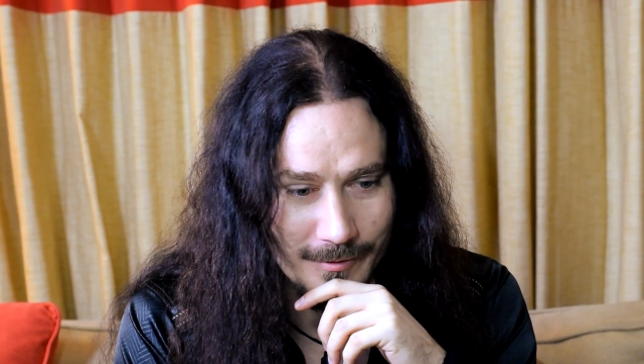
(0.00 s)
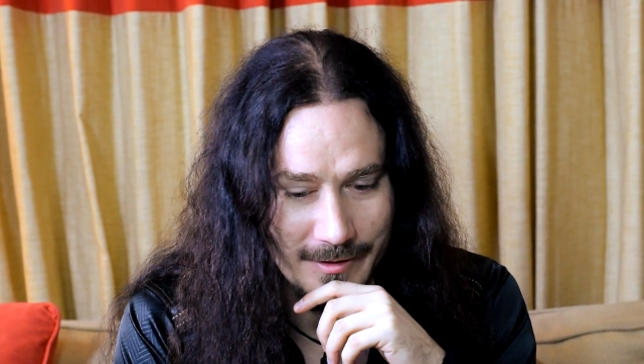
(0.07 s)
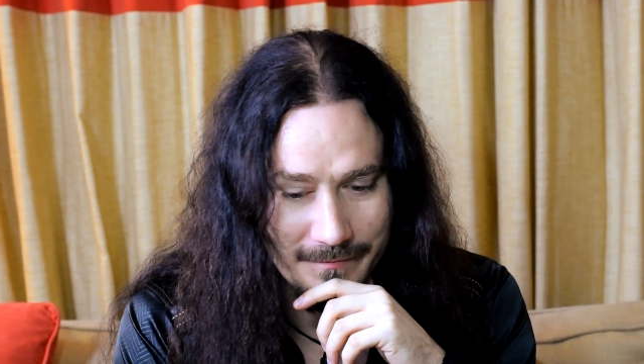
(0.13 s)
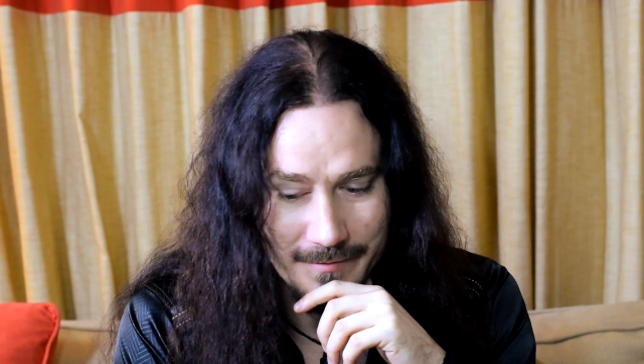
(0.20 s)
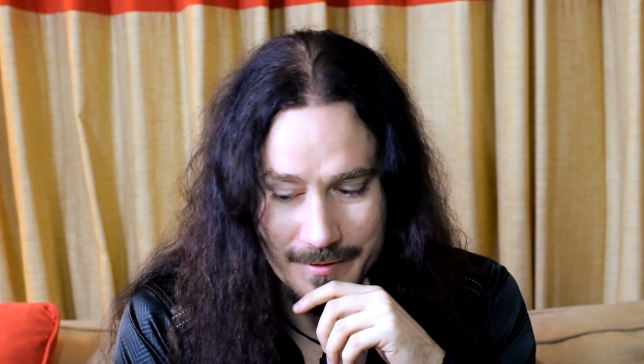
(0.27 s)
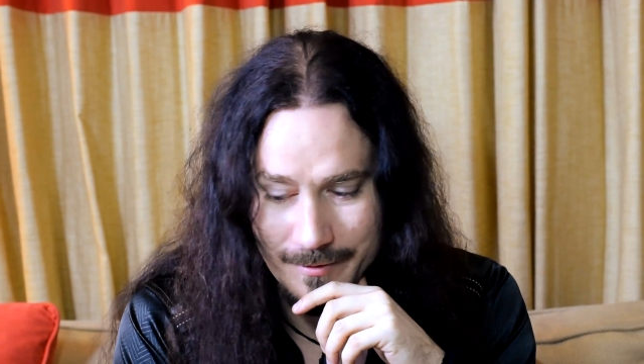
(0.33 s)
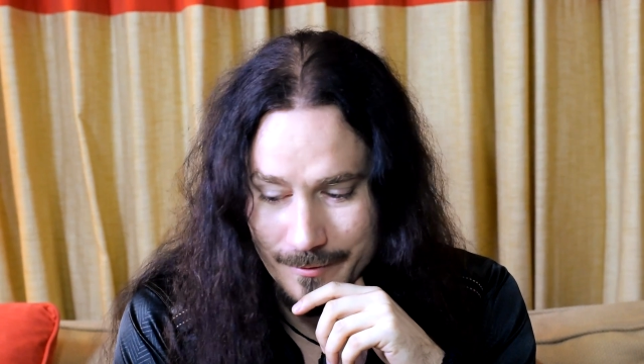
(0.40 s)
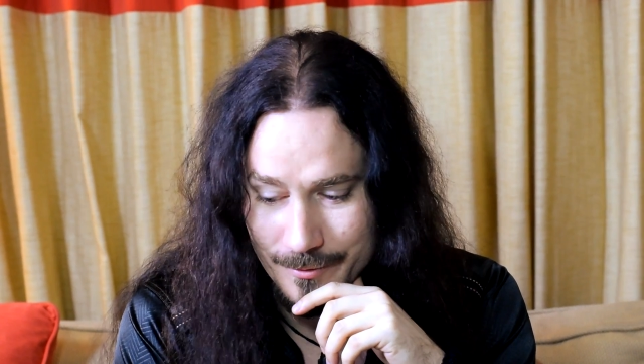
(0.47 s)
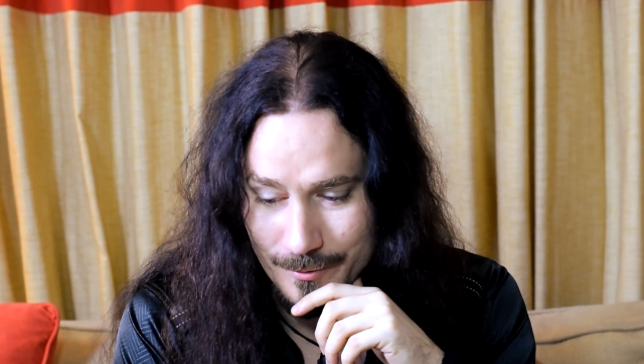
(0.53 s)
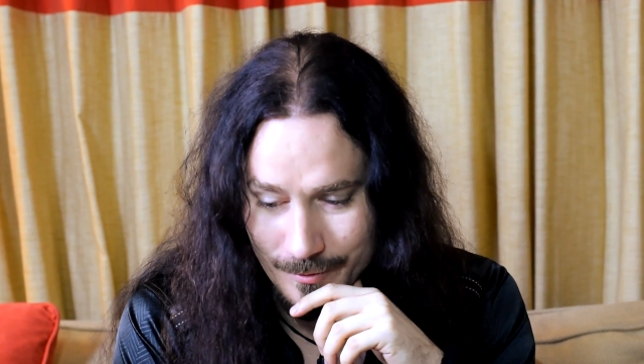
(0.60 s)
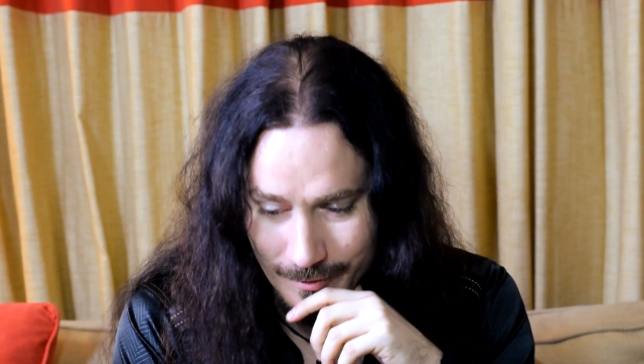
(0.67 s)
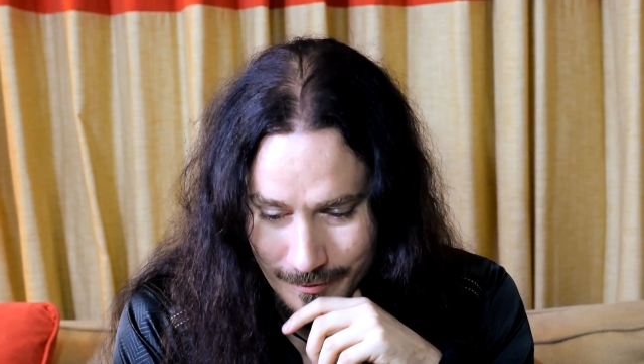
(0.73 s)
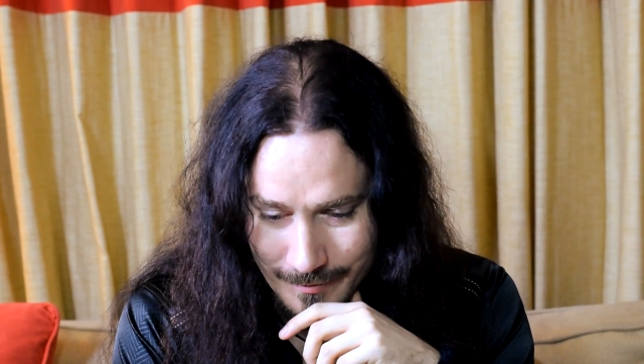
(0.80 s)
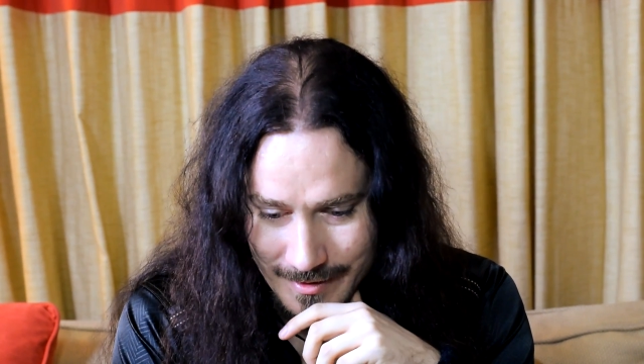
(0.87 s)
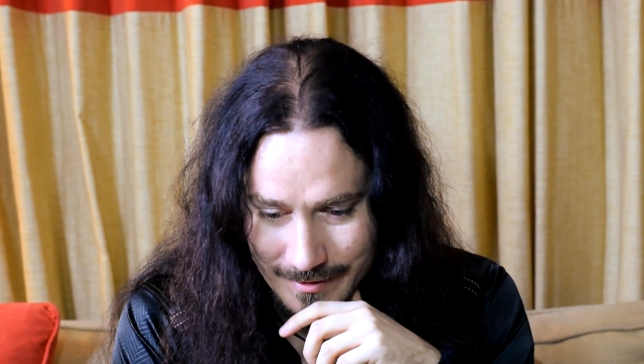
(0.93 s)
even though you
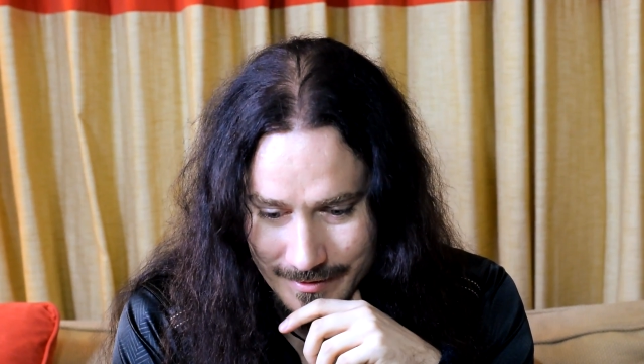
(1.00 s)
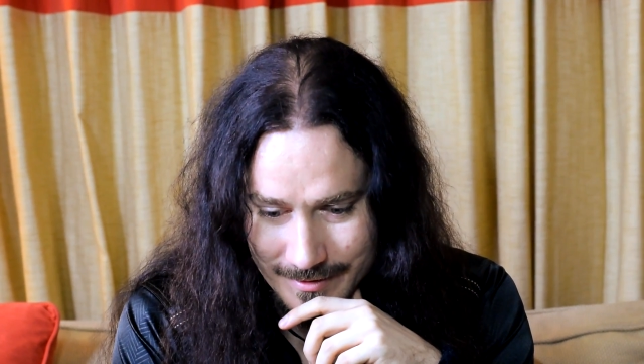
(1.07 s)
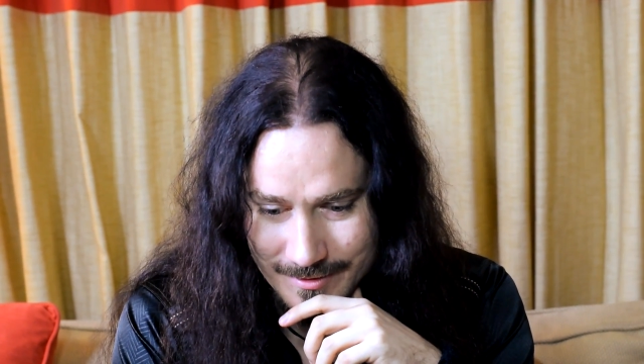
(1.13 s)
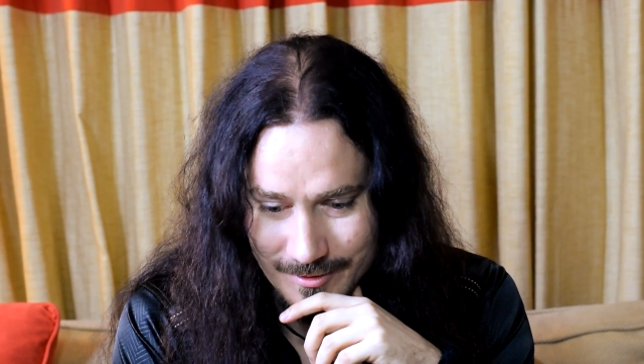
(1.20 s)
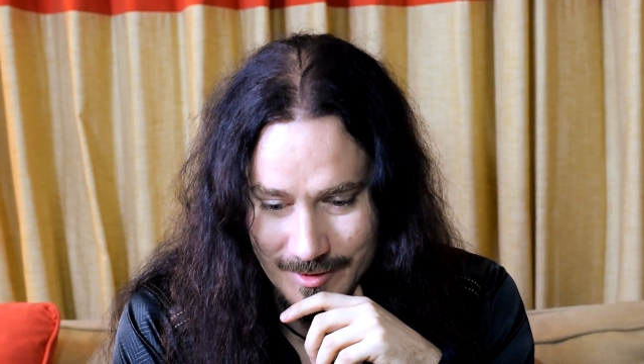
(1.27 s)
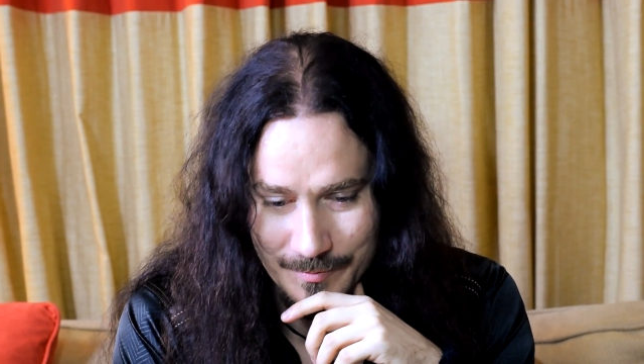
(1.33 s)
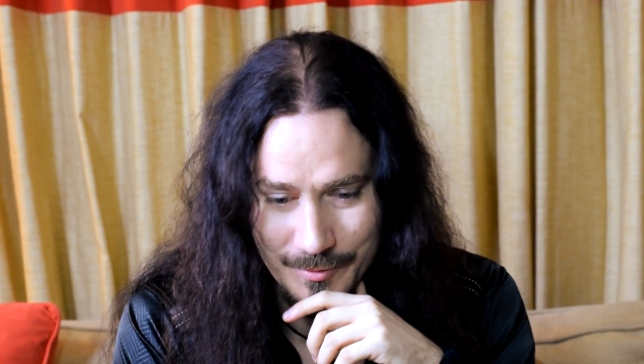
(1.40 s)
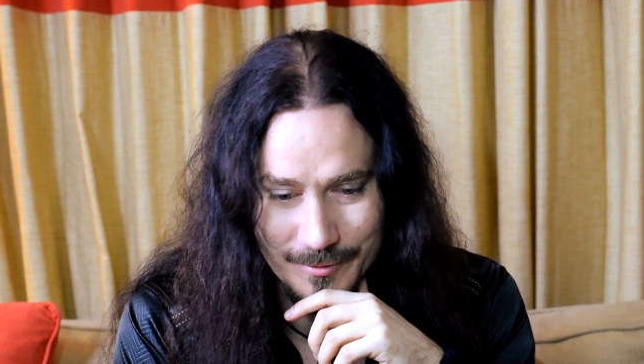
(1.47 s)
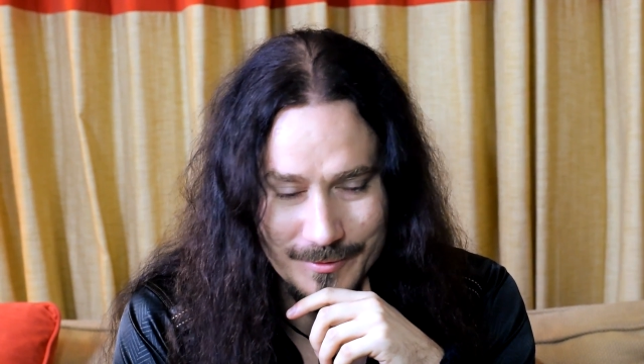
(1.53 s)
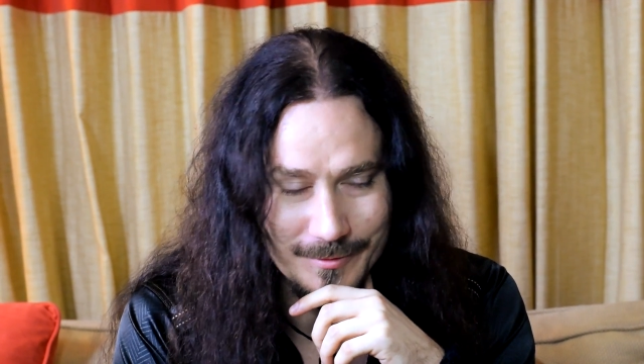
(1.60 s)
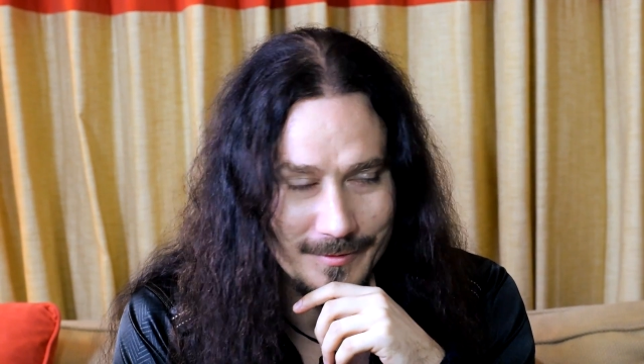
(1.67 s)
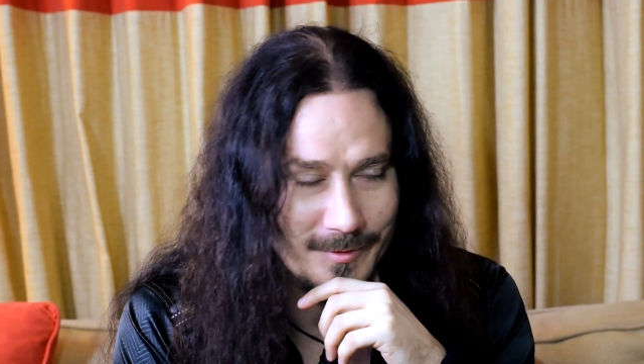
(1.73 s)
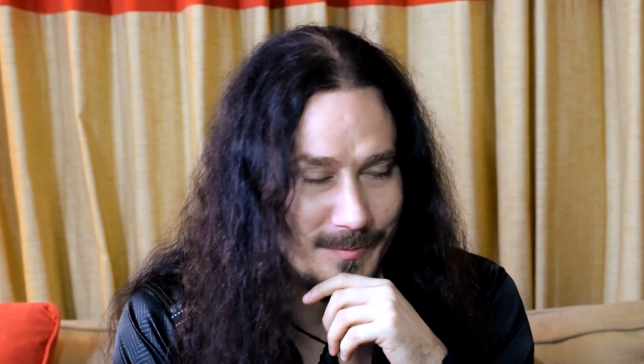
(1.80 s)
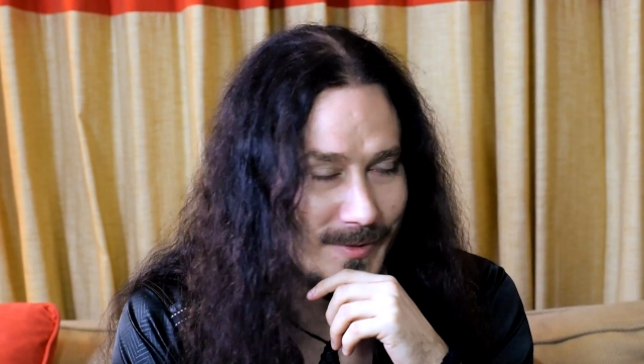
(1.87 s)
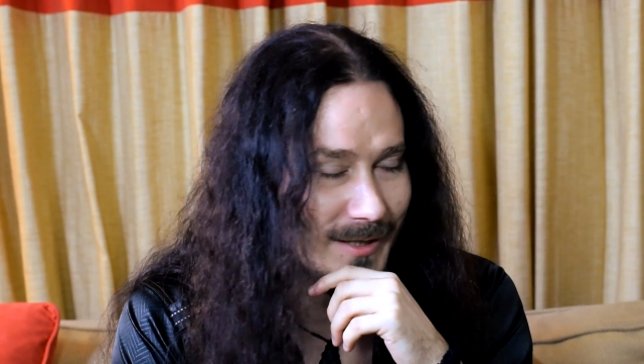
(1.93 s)
know that it's going to put you
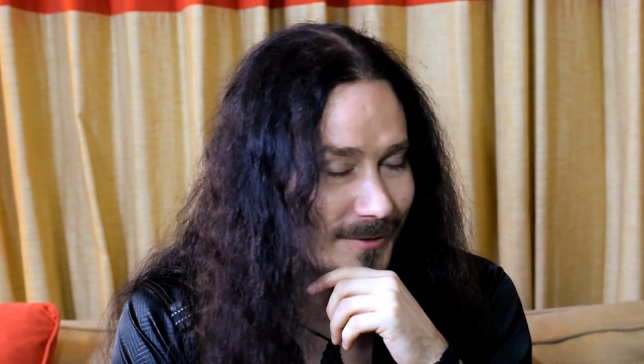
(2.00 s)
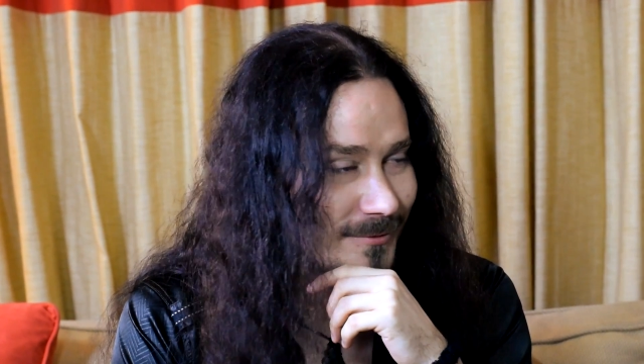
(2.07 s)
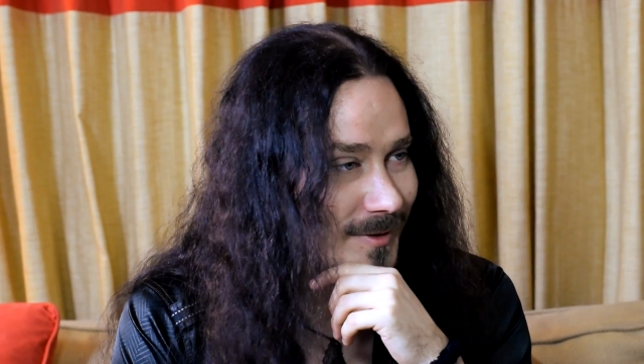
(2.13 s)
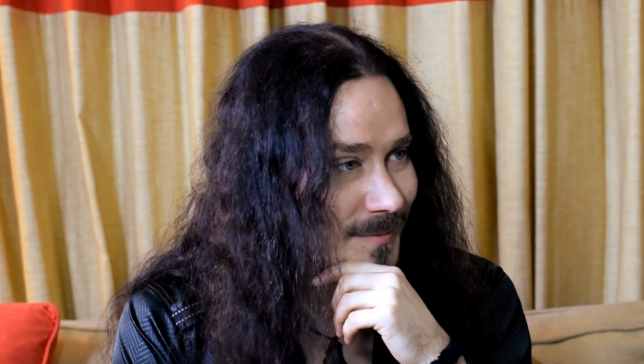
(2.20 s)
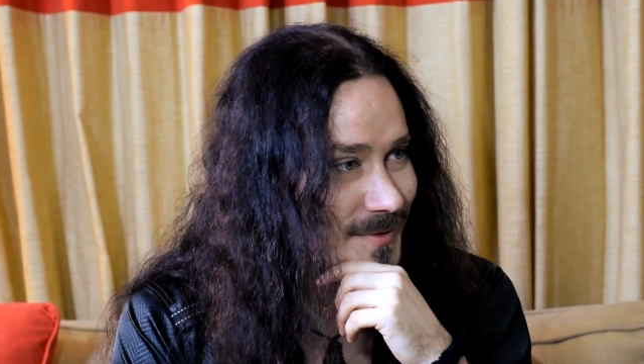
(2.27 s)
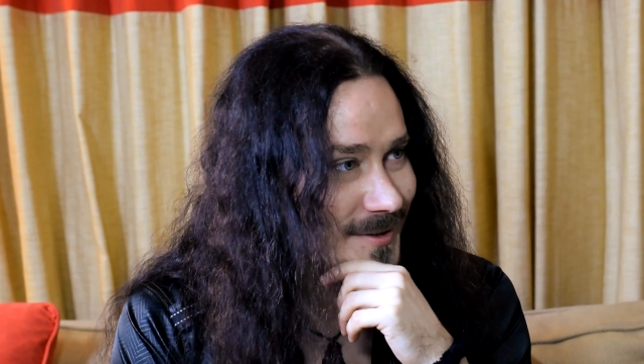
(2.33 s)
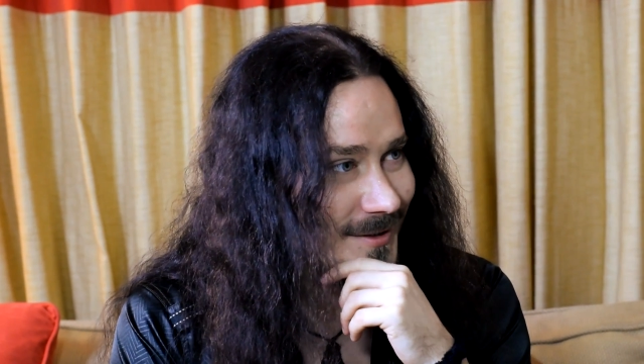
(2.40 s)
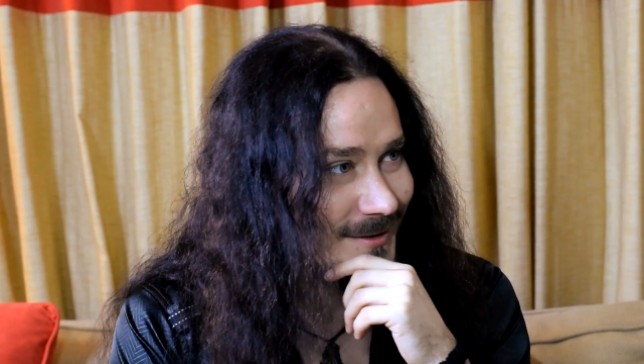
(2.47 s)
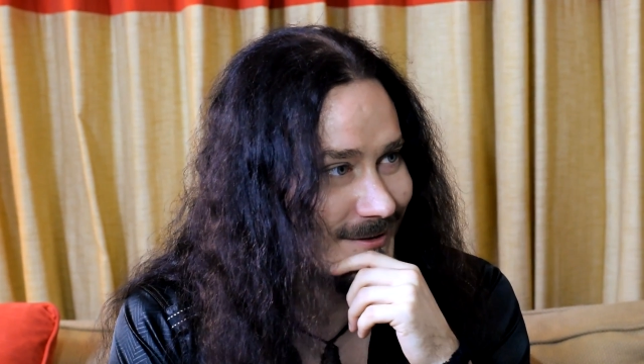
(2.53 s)
into bankruptcy,